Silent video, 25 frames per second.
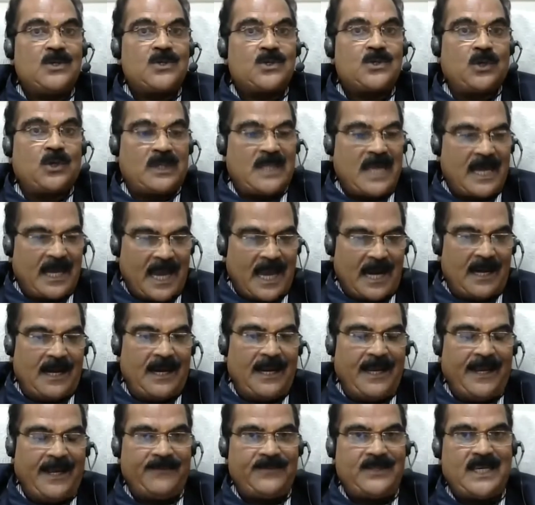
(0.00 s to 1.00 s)
So they can
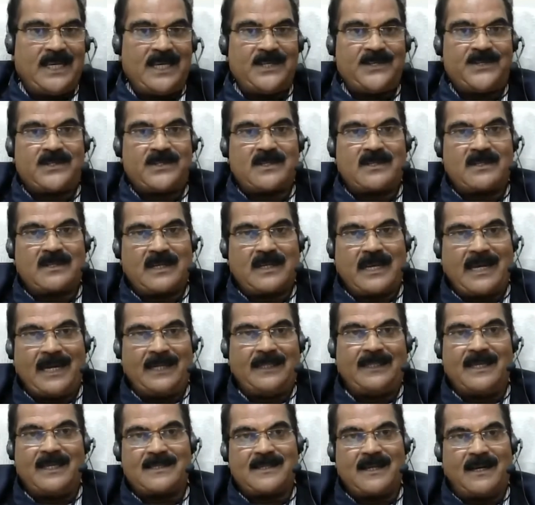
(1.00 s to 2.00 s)
leave this,
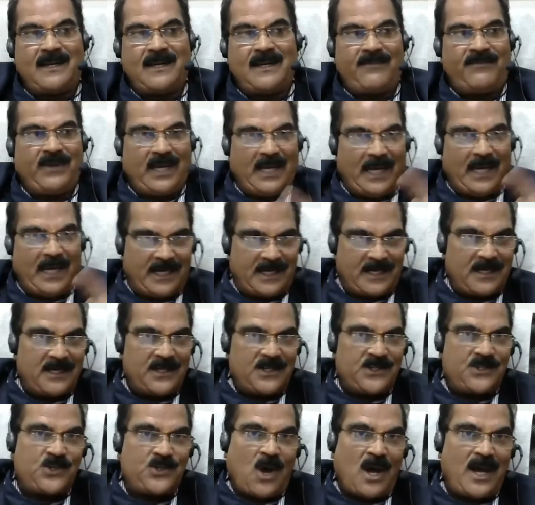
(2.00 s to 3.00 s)
get the certificate,
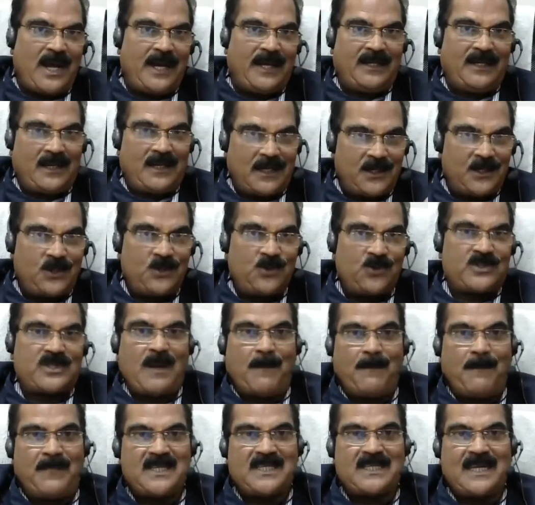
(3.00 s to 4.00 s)
join, do
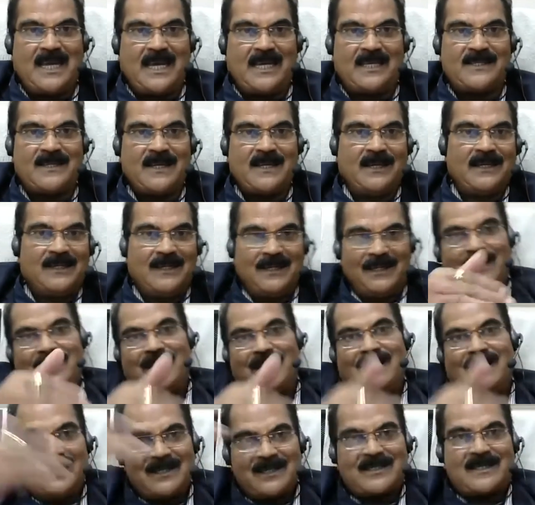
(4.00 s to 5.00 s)
some business,
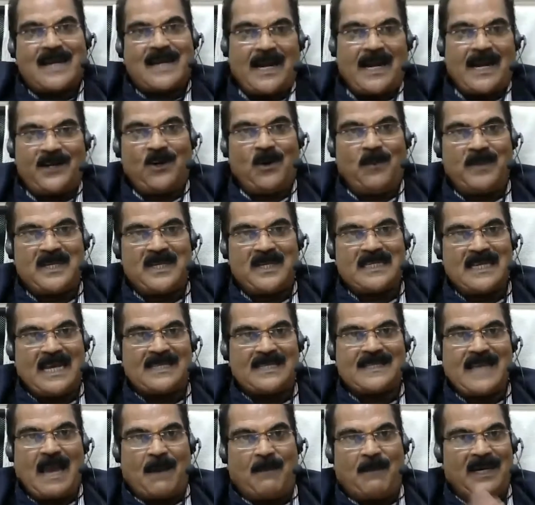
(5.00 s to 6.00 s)
start your
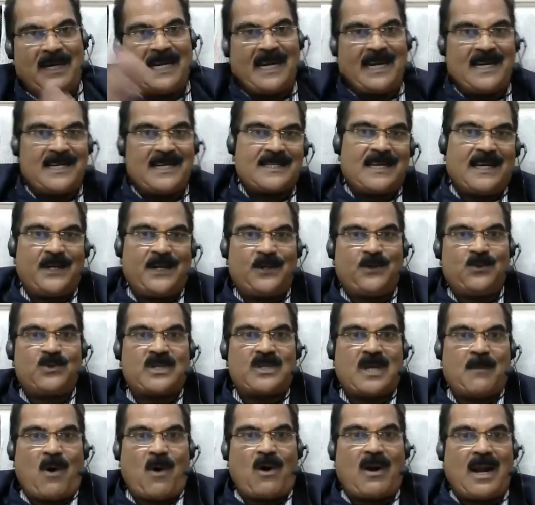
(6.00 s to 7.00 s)
business, simultaneously do
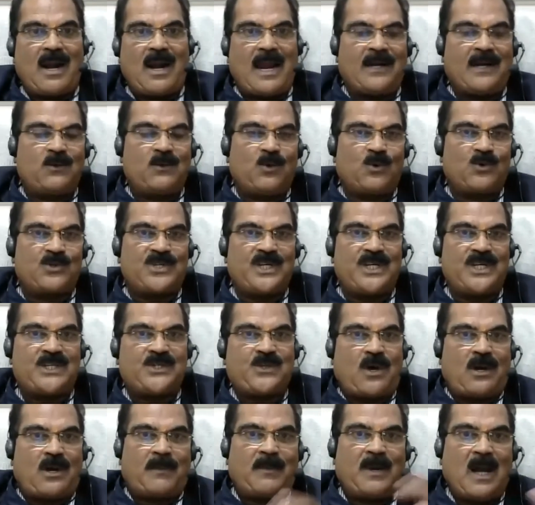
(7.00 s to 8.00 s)
some online
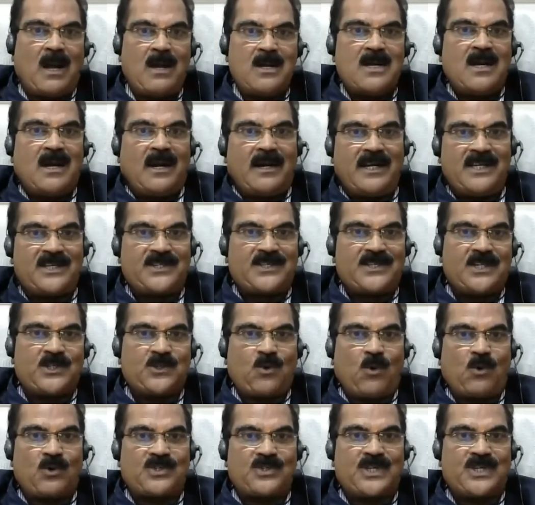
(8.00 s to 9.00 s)
courses or
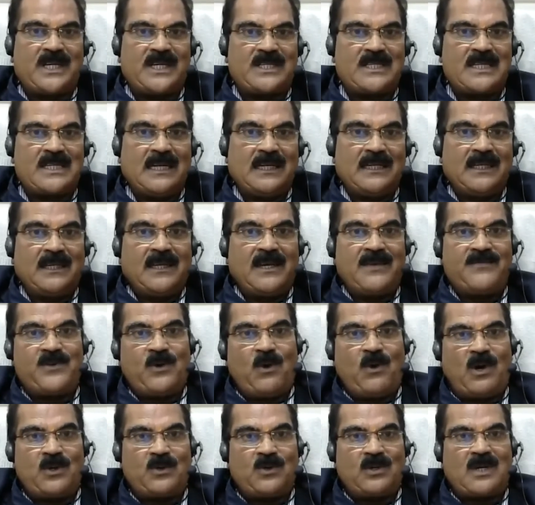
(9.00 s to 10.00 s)
distance courses. If
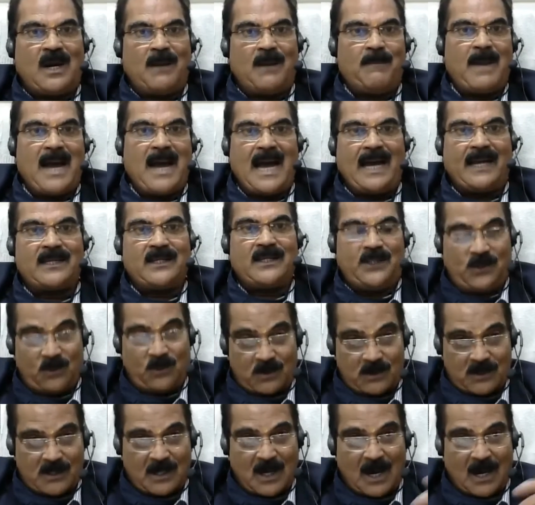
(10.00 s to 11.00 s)
you want to come back,
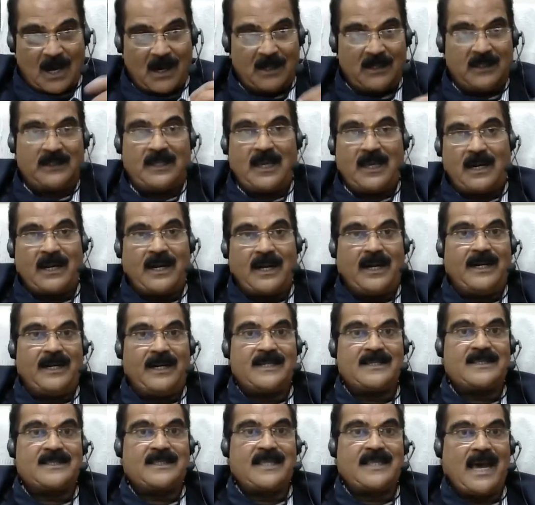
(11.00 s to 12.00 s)
you earn the
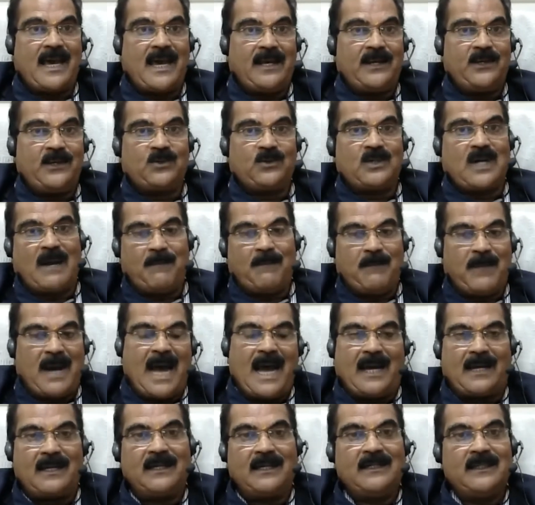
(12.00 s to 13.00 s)
credits there, you come
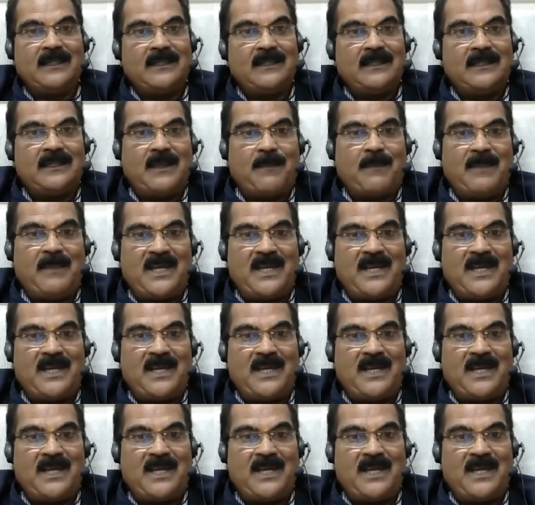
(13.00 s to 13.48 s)
back in the